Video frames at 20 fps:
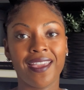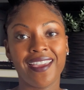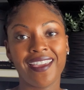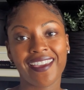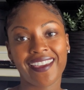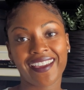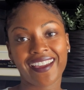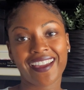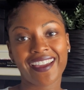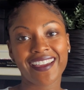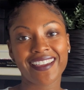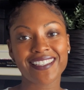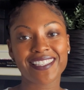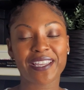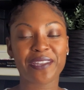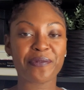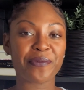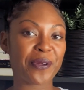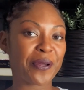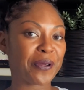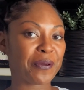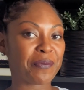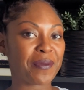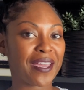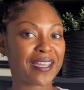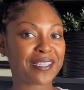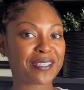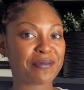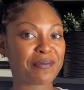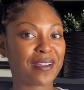Hey guys, and welcome
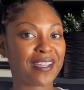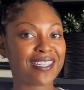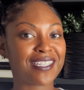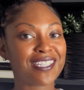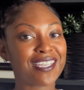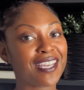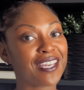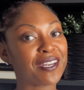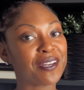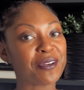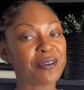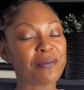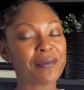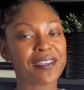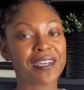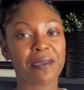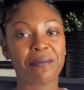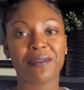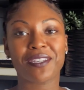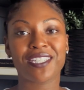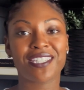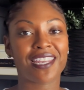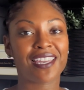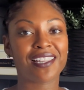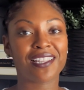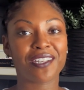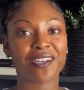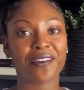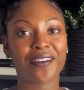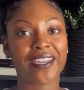back to my channel. My name is
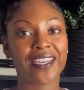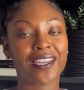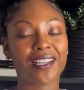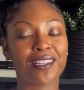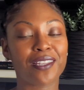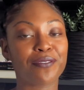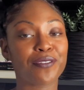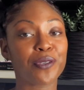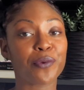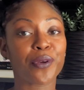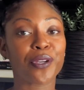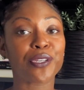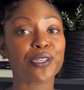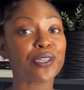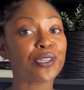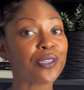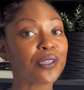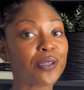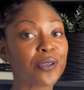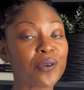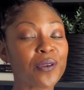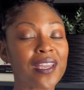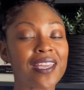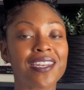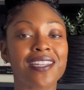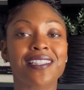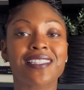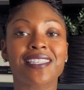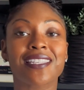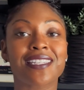Ari'el if you are new, and
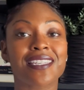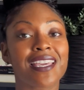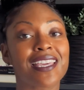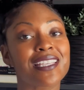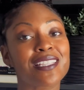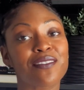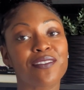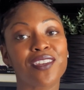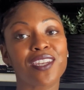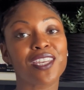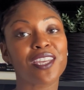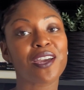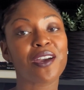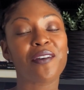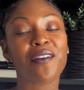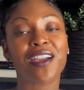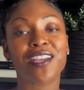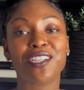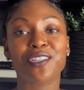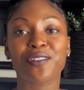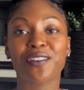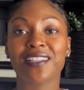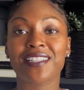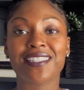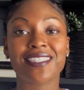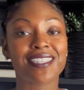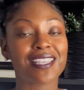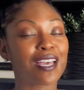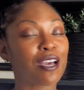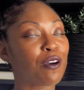in today's video, as you can
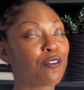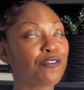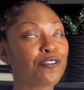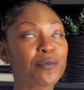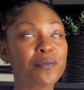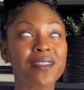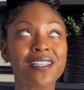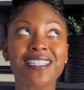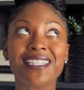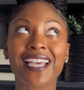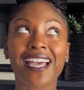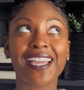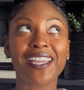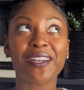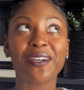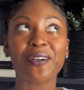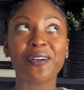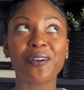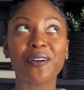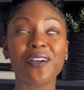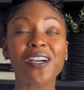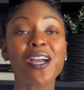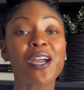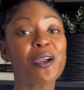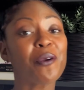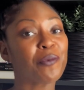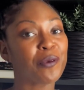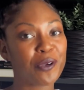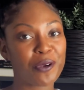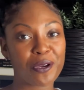tell from the title,
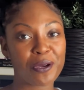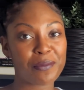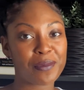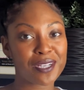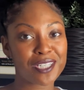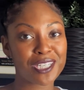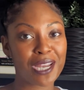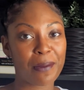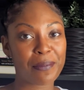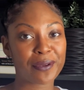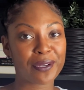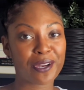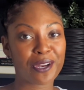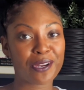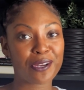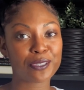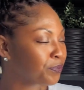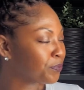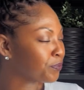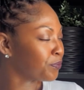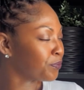we're going book shopping, girl.